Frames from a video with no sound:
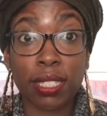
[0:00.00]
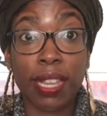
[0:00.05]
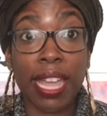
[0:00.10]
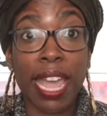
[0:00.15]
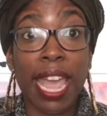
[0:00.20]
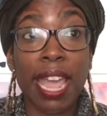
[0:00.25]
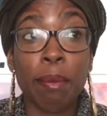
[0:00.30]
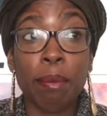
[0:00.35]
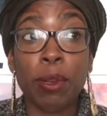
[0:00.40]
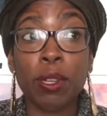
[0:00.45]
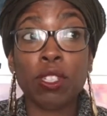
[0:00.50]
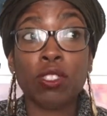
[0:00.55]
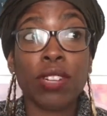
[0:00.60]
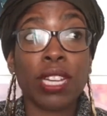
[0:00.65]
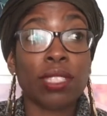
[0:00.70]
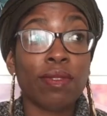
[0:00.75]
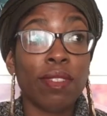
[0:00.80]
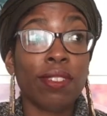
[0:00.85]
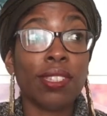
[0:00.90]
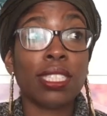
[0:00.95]
okay? Blue
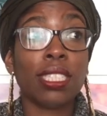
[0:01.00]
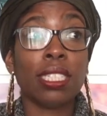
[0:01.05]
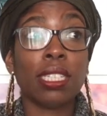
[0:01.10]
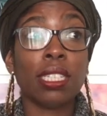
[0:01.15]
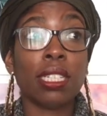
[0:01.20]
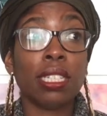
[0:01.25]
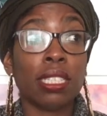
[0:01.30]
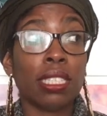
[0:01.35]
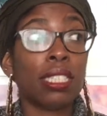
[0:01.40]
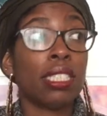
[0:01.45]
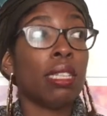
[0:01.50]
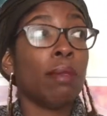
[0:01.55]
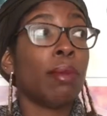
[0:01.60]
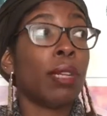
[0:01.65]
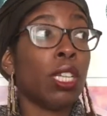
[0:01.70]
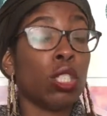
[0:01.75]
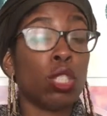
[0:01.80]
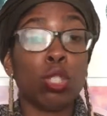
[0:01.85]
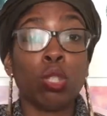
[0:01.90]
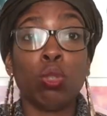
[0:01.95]
dress, very
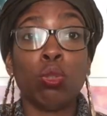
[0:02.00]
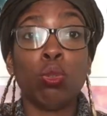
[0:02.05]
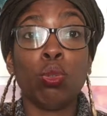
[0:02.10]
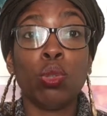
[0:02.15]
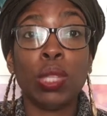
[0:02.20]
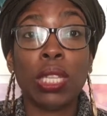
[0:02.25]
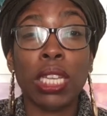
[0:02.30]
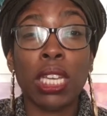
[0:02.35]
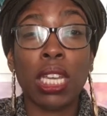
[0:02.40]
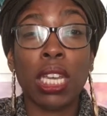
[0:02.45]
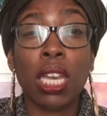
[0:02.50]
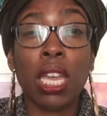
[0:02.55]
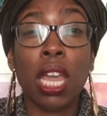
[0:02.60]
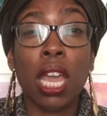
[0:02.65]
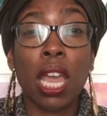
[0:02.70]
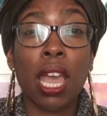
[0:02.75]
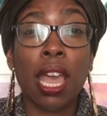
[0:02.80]
similar to the